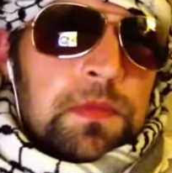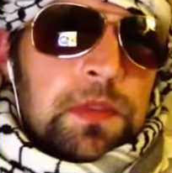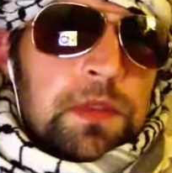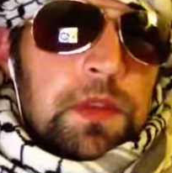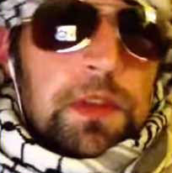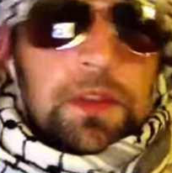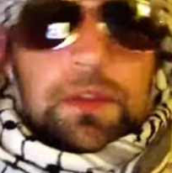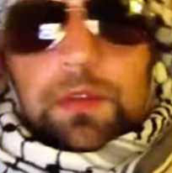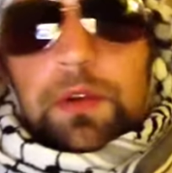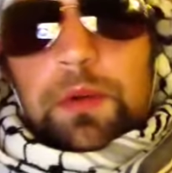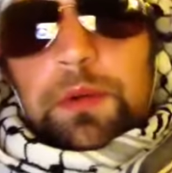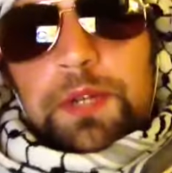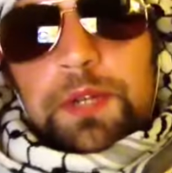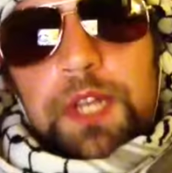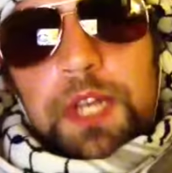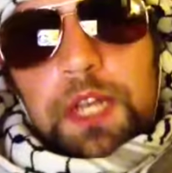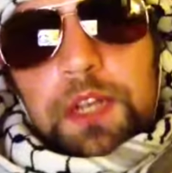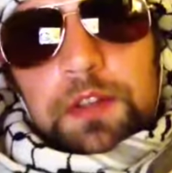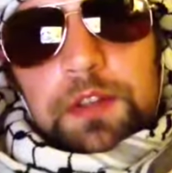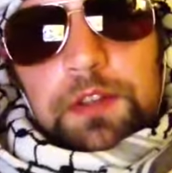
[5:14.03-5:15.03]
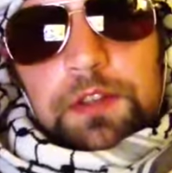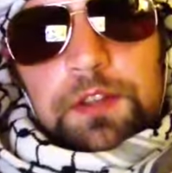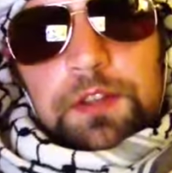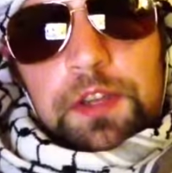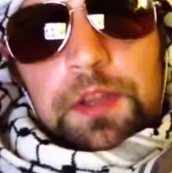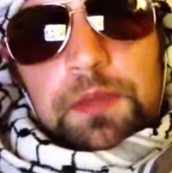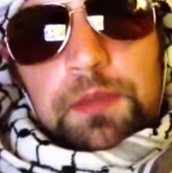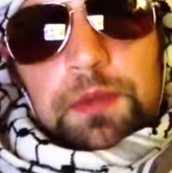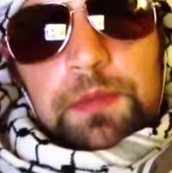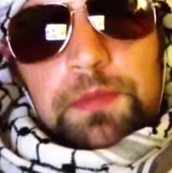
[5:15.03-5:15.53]
The Roman Catholics
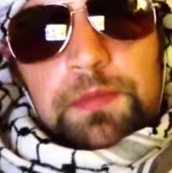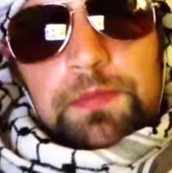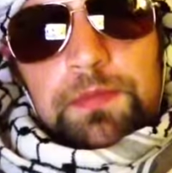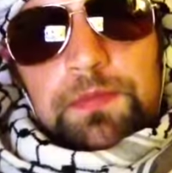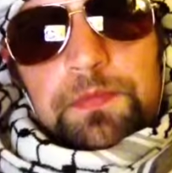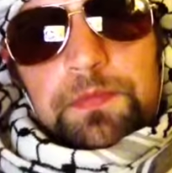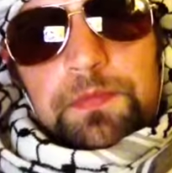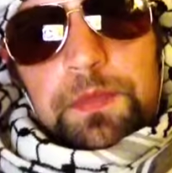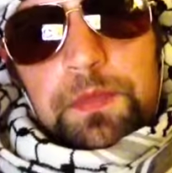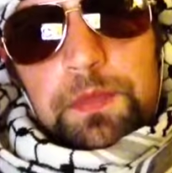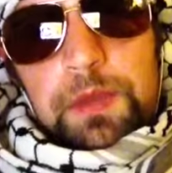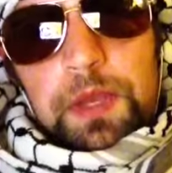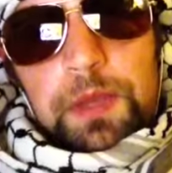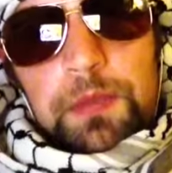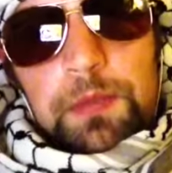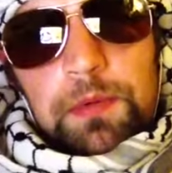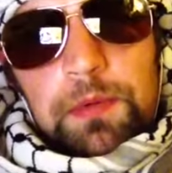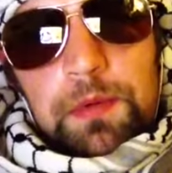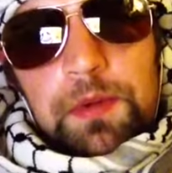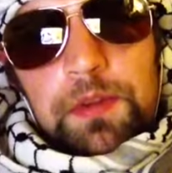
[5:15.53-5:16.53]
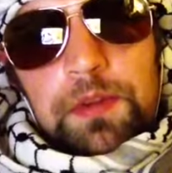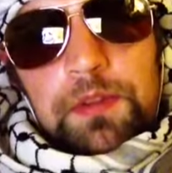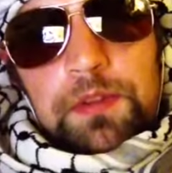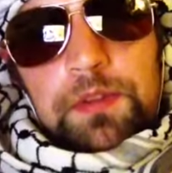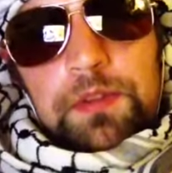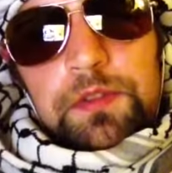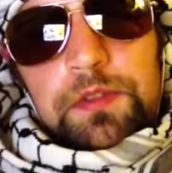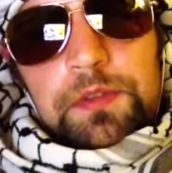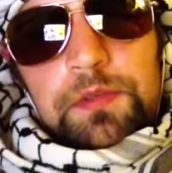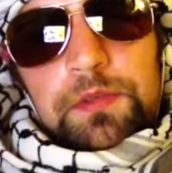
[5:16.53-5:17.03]
came up papal
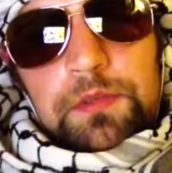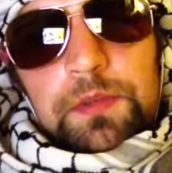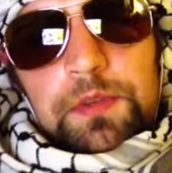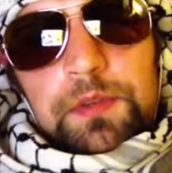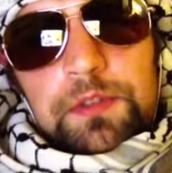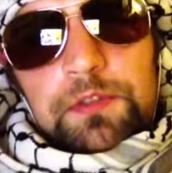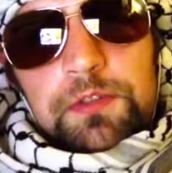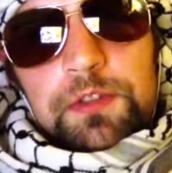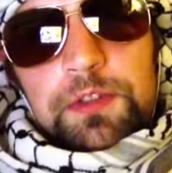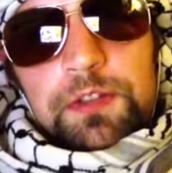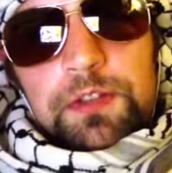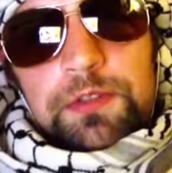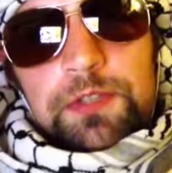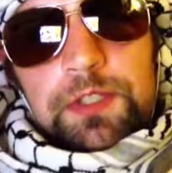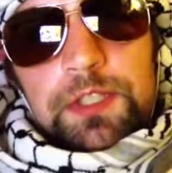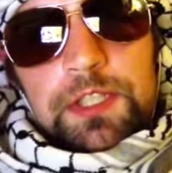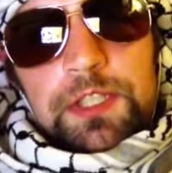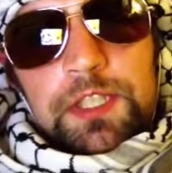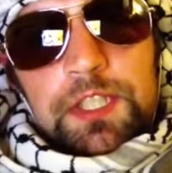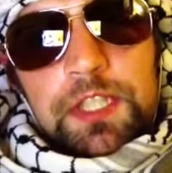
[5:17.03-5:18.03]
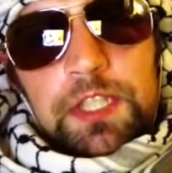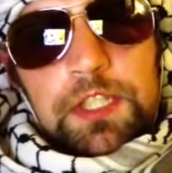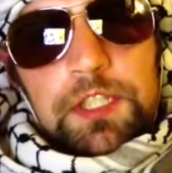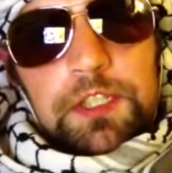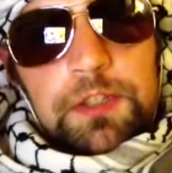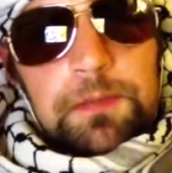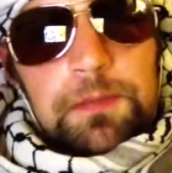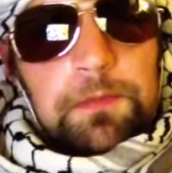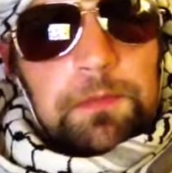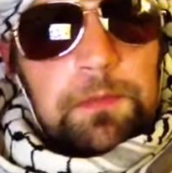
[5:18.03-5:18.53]
ones with transubstantiation.